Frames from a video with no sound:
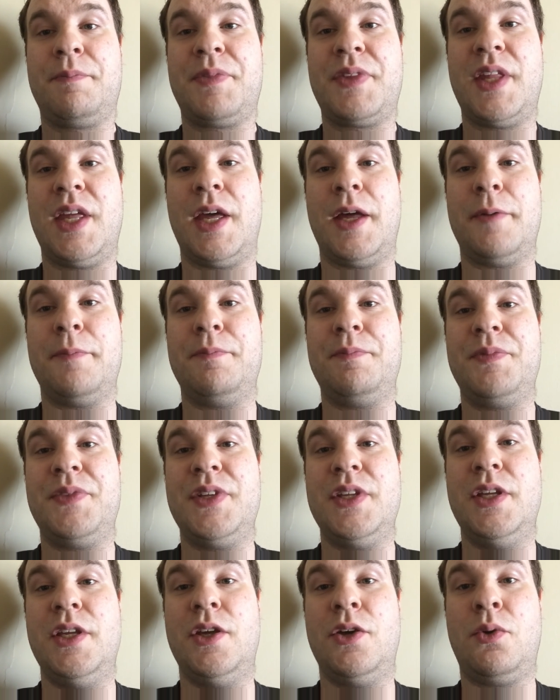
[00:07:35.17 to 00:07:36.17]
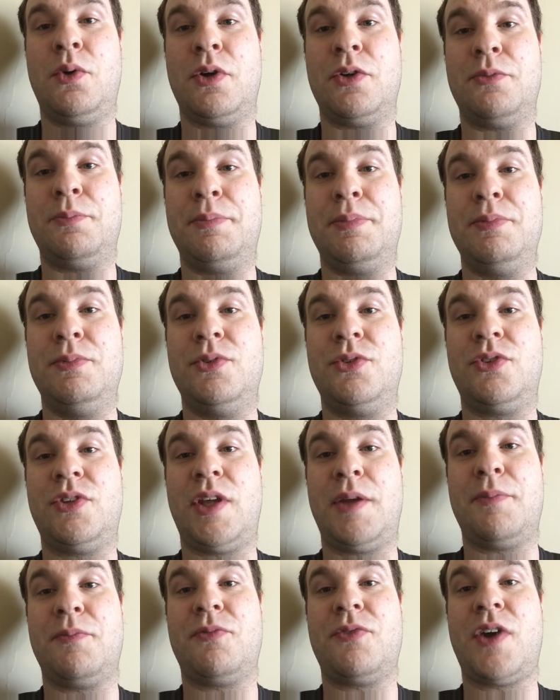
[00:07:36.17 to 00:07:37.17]
that it would
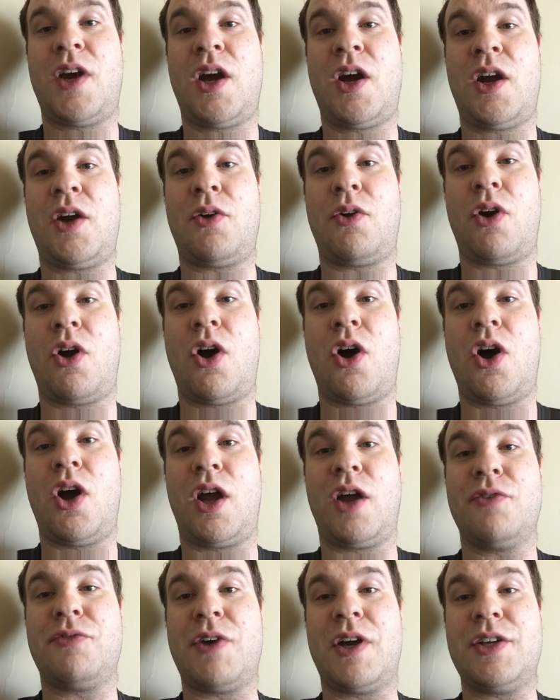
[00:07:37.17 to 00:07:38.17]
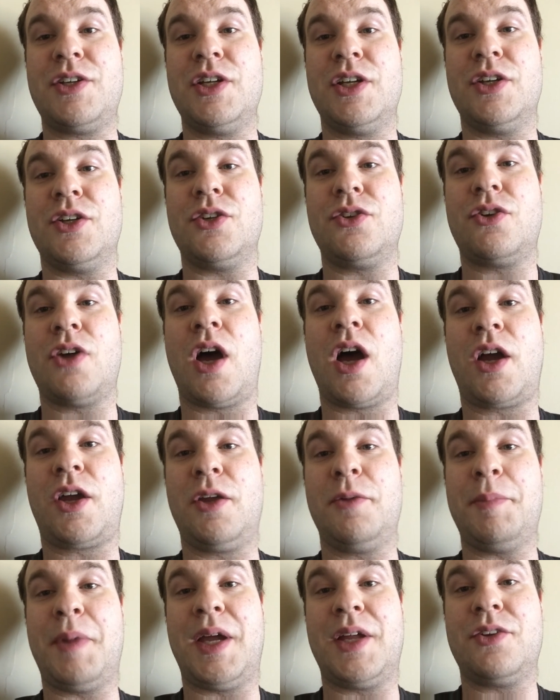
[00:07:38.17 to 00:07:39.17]
seem very wrong if I didn't
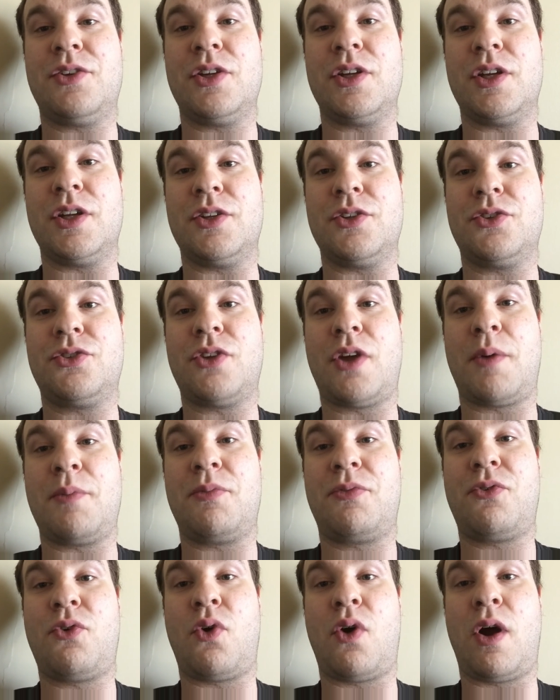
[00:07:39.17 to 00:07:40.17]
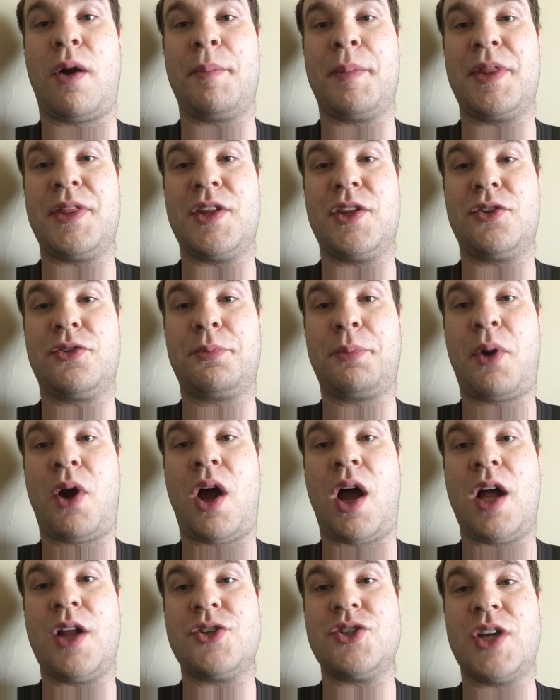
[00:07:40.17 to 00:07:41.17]
document it in some form in this
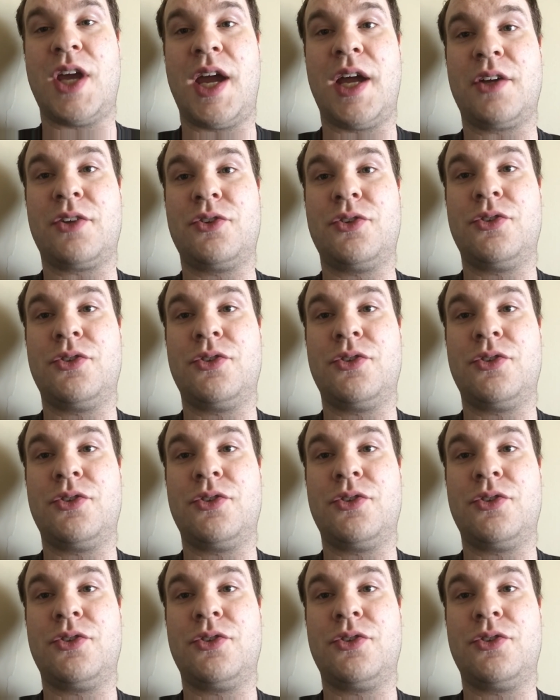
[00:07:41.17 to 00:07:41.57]
project.